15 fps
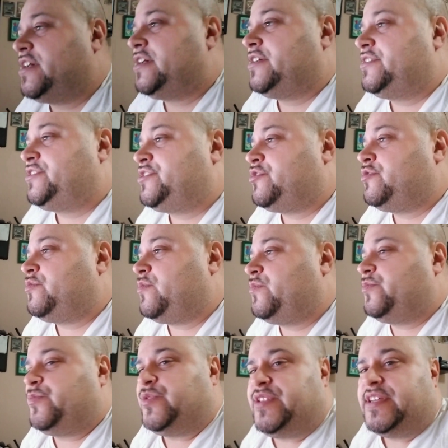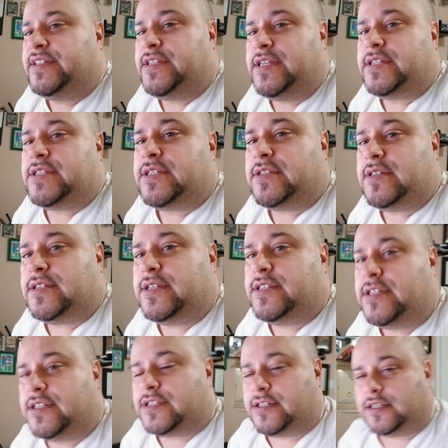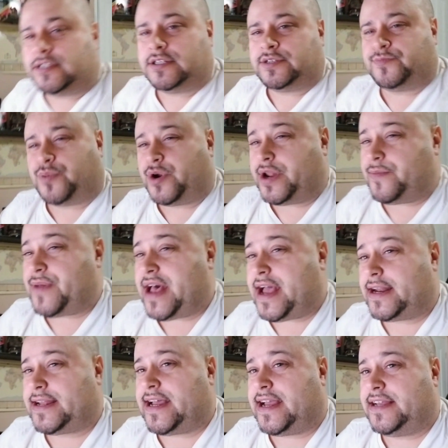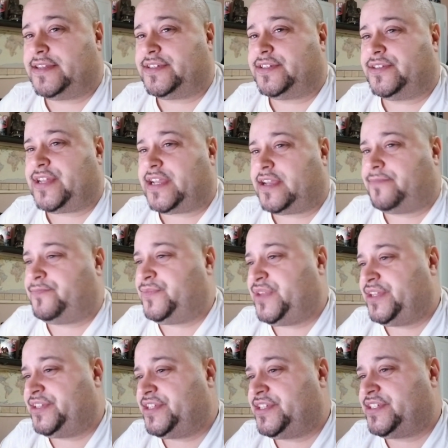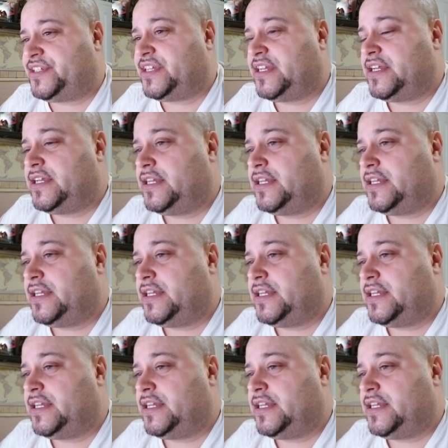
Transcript: So this is pretty bad, guys. Like, this is